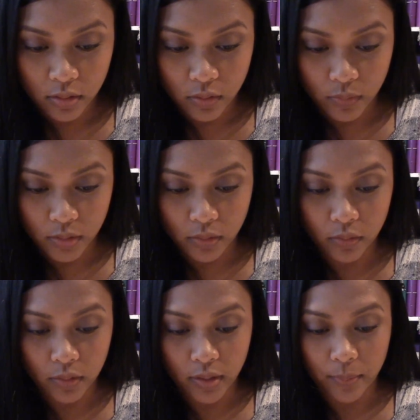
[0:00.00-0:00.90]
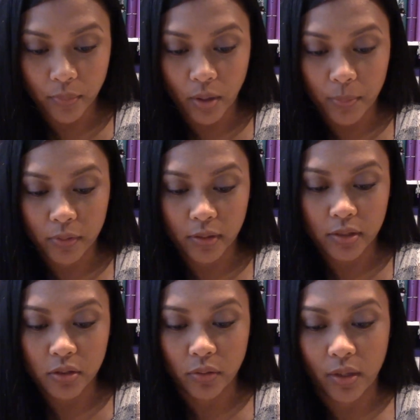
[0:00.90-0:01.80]
want to hold it properly
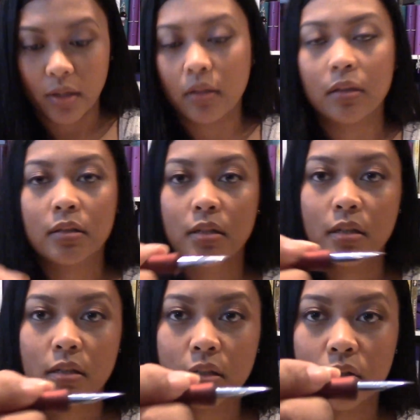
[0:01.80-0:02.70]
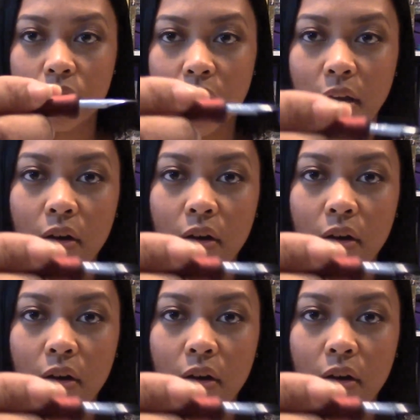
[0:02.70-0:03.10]
so that it's easy to write.